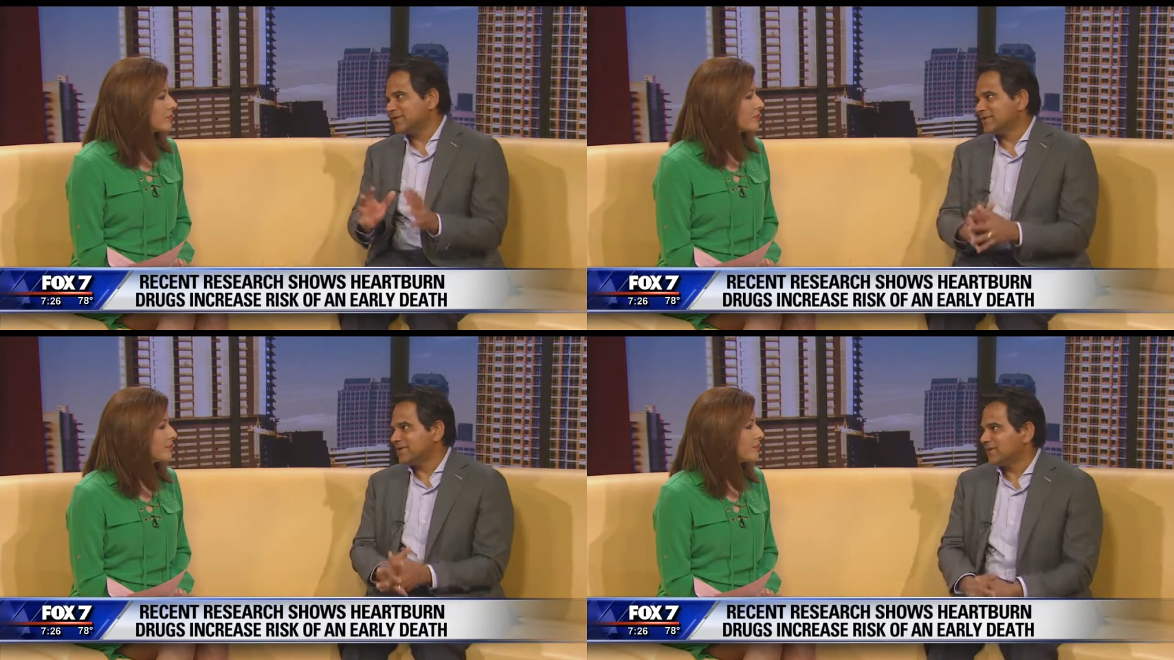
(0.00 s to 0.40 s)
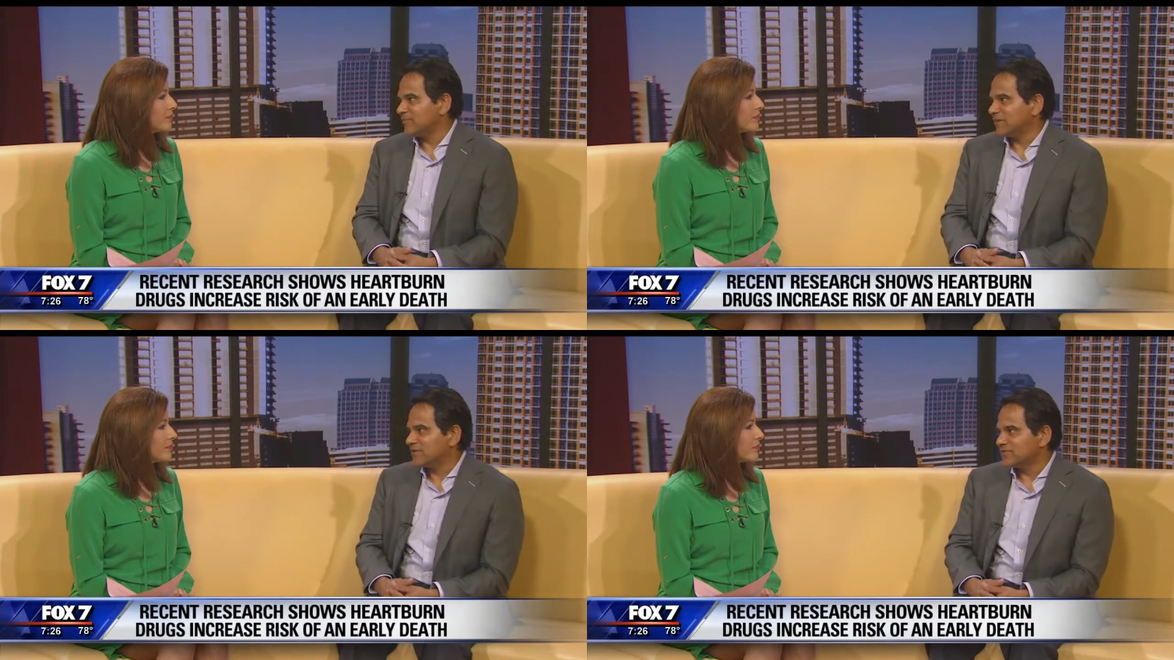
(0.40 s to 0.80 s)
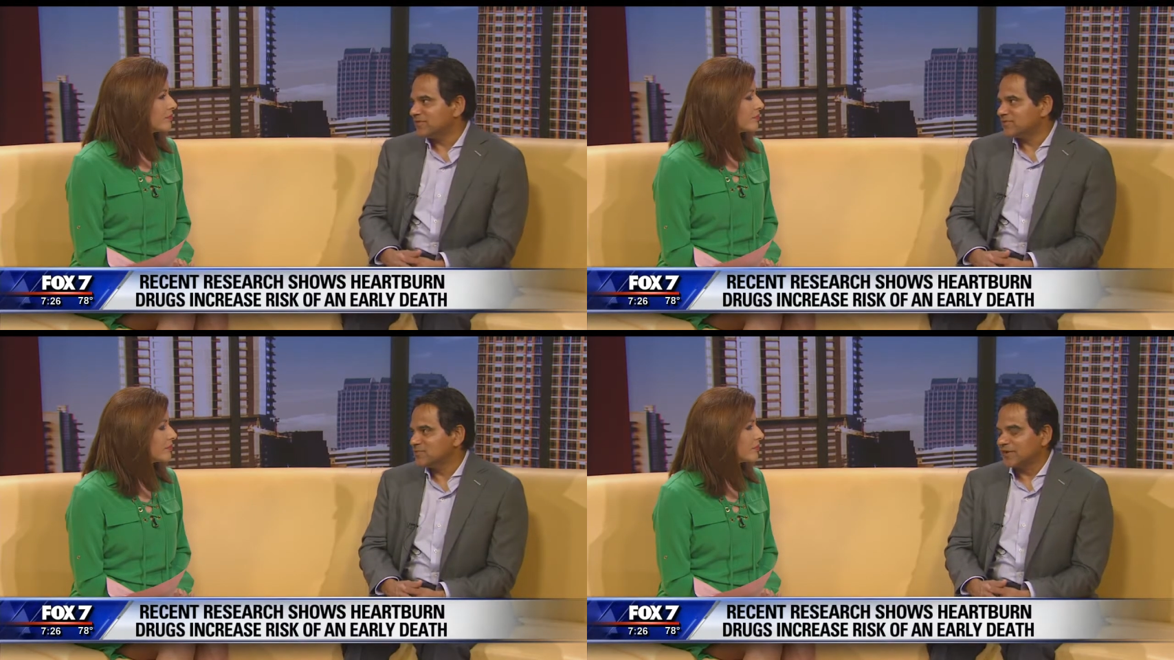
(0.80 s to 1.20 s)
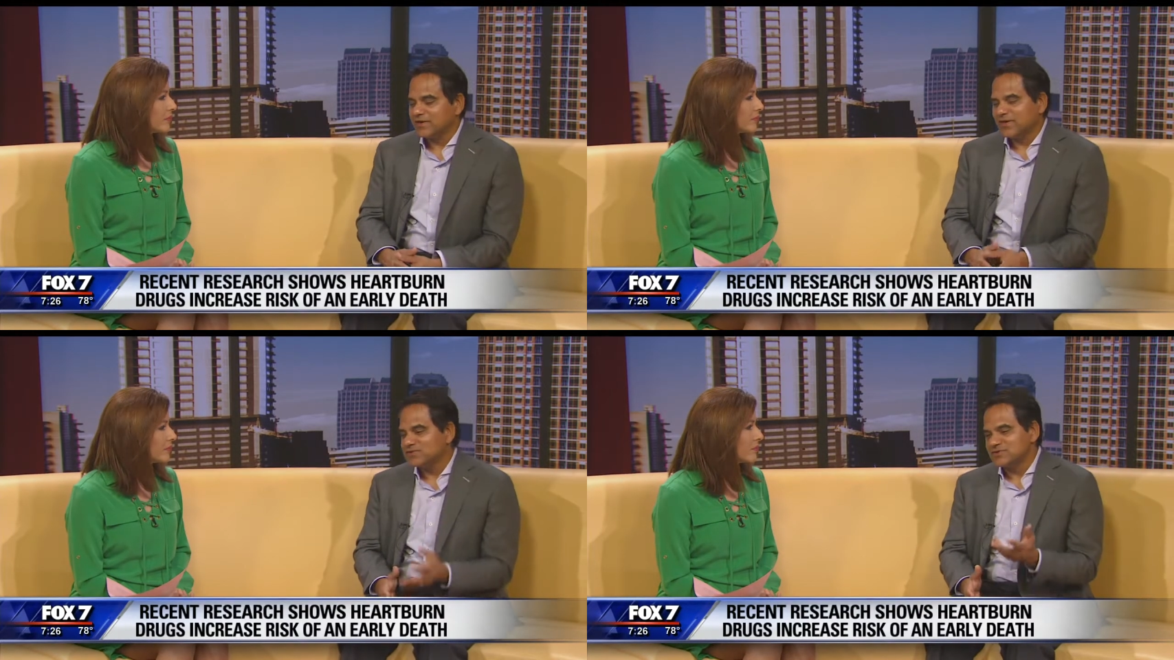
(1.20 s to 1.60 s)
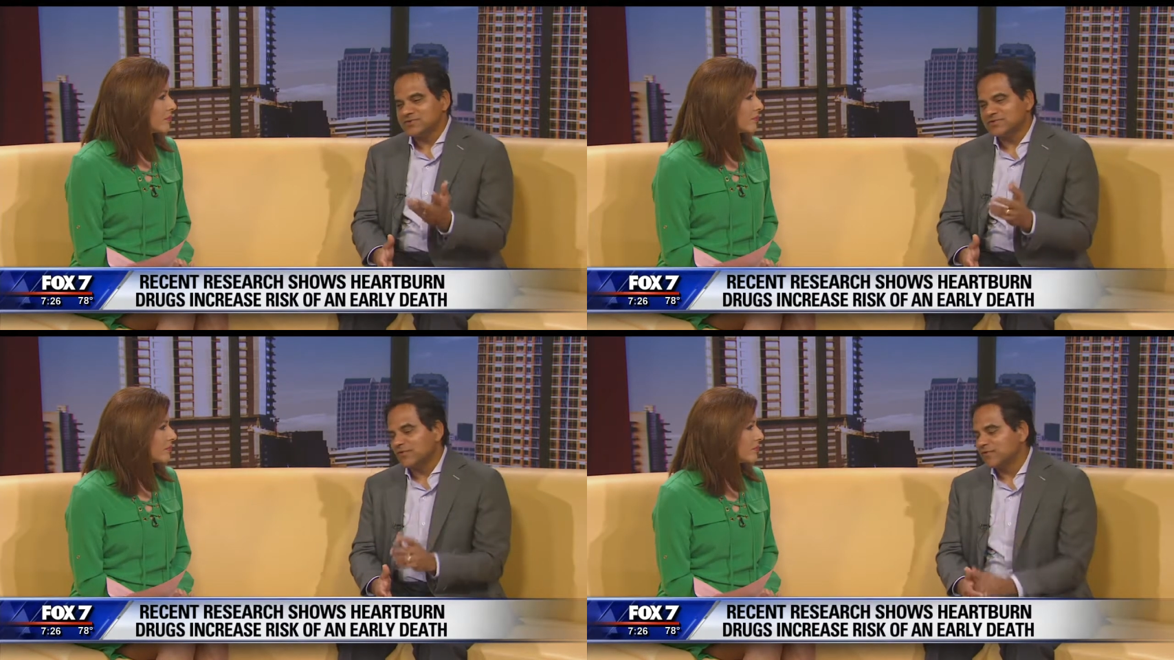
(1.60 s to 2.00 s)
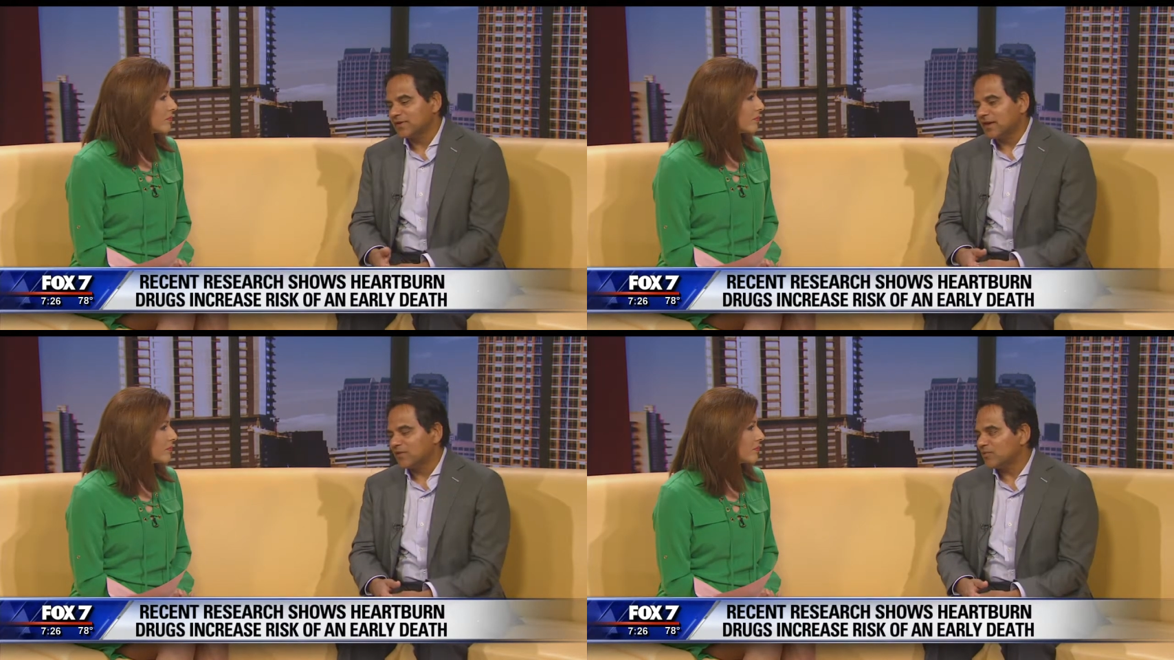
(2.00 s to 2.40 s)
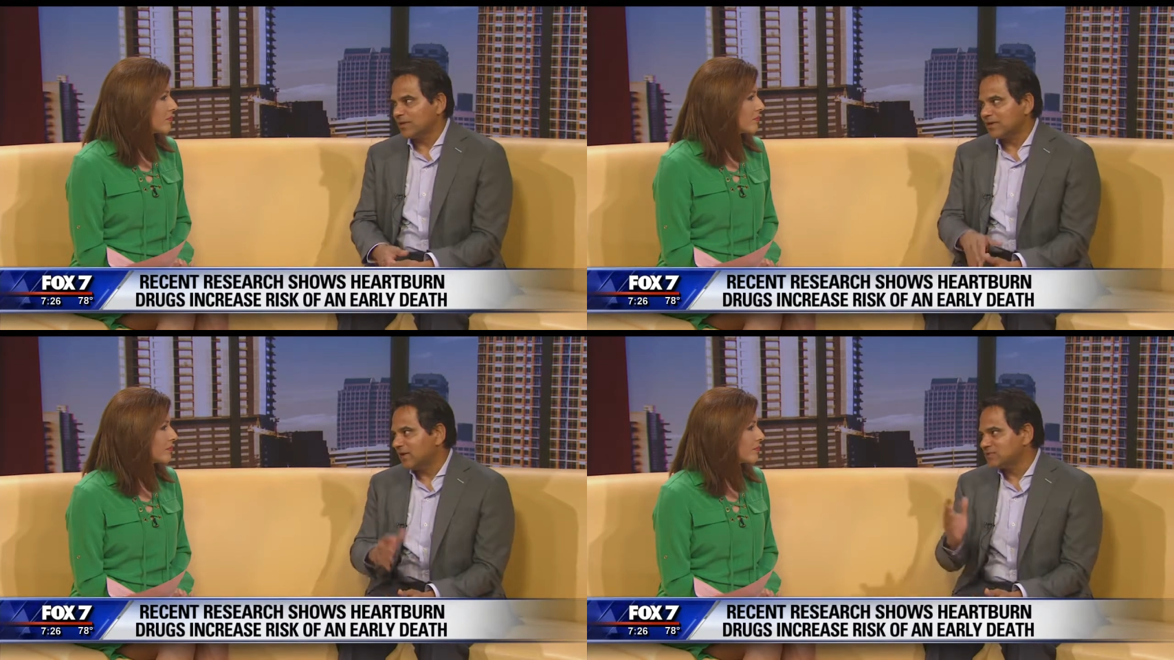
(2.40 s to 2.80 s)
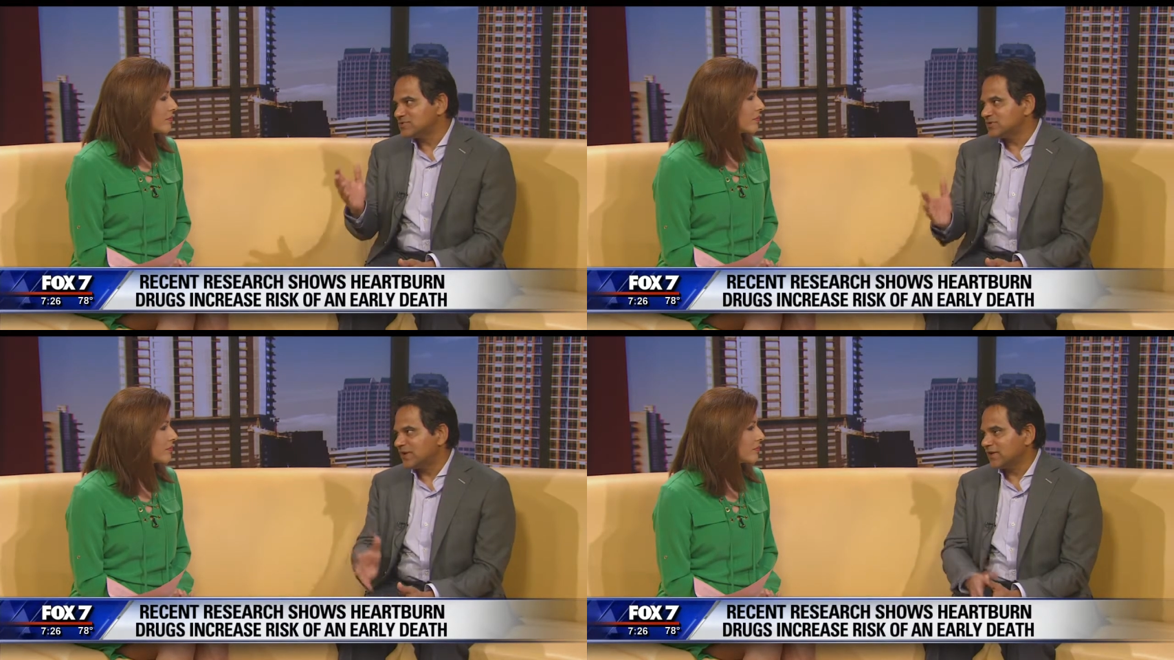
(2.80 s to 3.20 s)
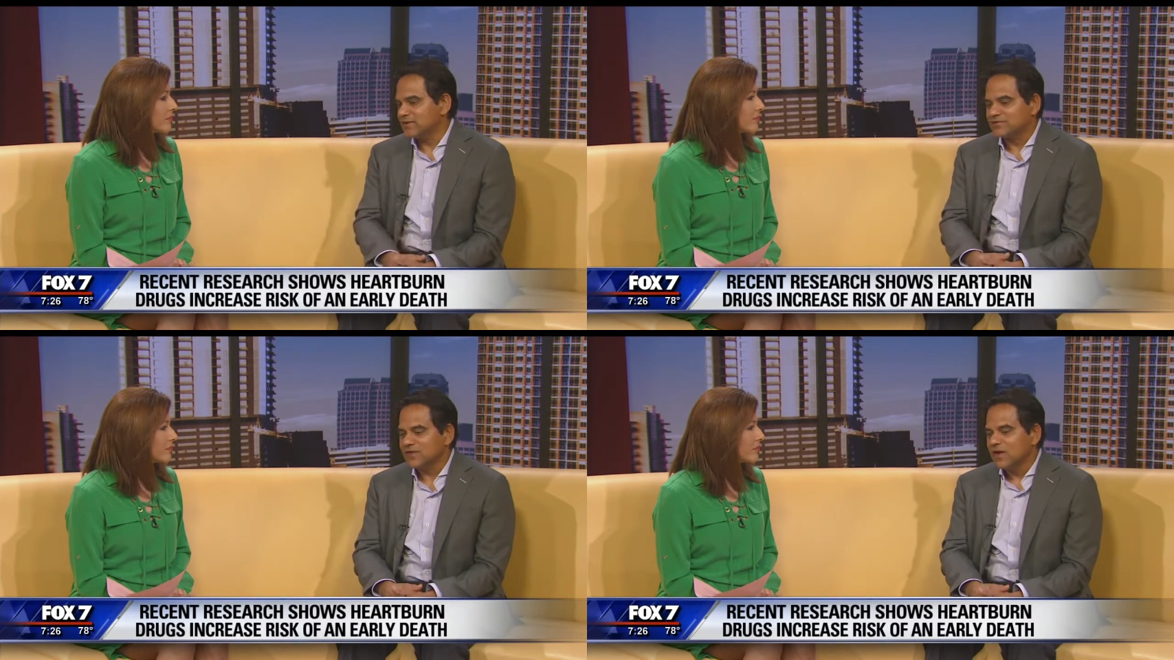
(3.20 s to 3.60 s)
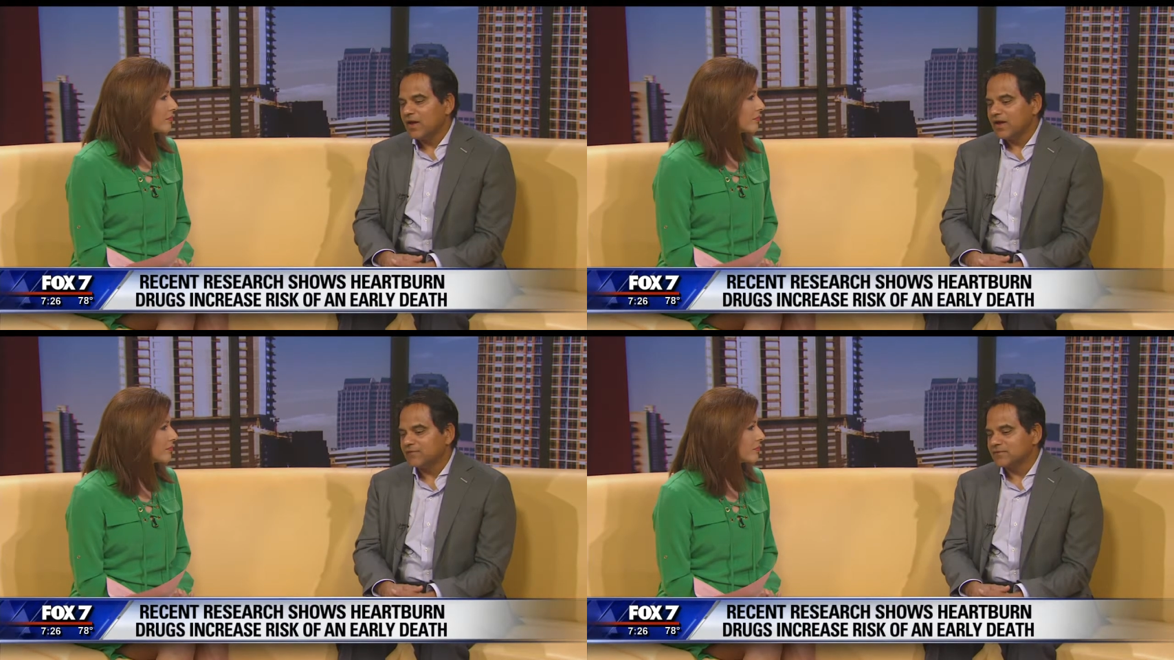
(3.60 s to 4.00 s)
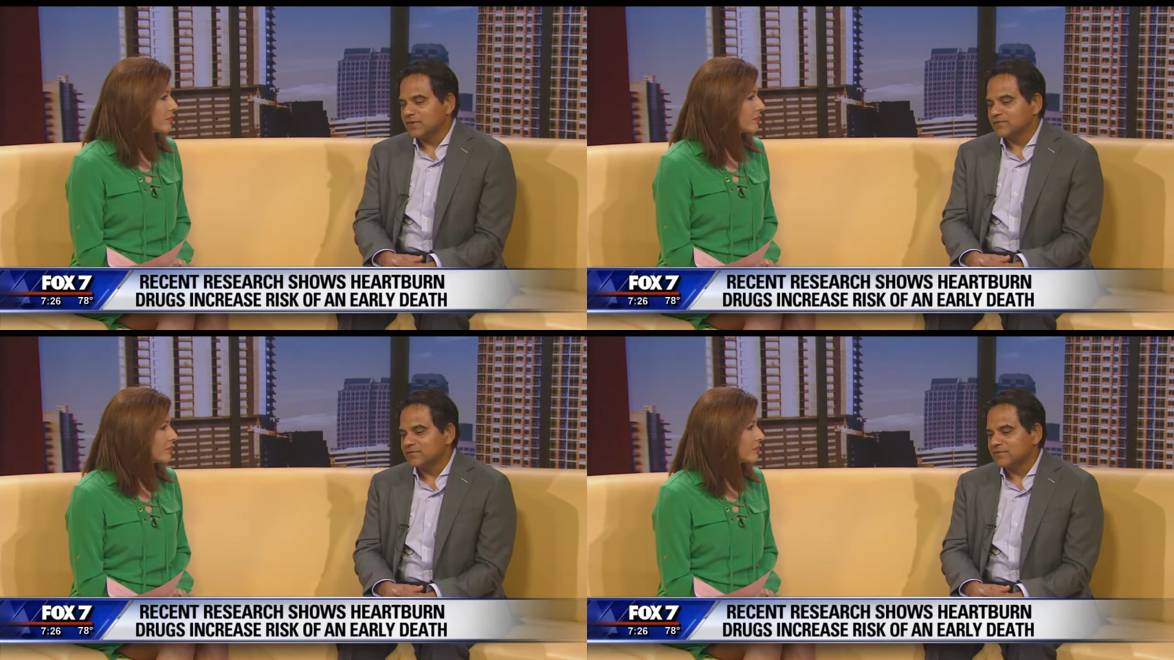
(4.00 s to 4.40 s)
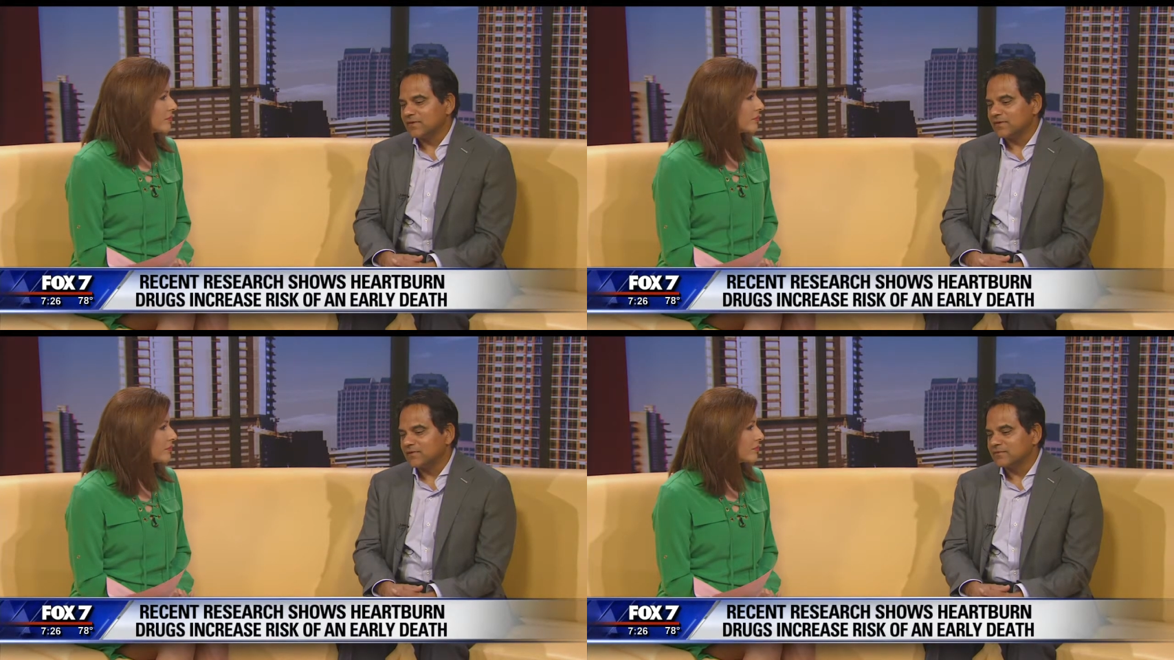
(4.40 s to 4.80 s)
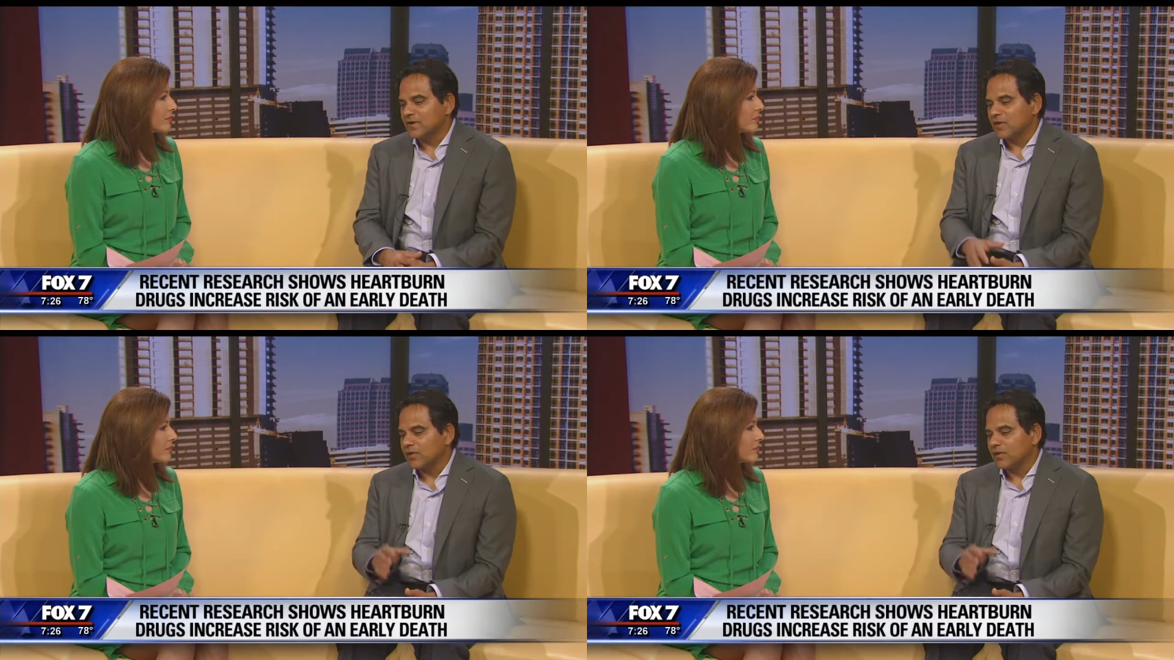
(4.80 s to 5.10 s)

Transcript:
Speaker 1: -hmm. you know, because of these medications. These over-the-counter medications taken as, as, as, as,